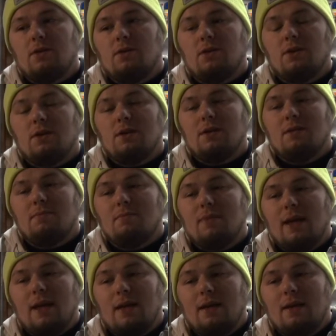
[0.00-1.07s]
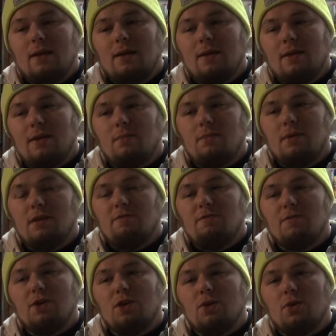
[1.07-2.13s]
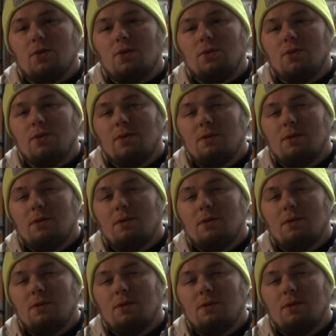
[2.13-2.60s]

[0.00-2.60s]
couldn't make me feel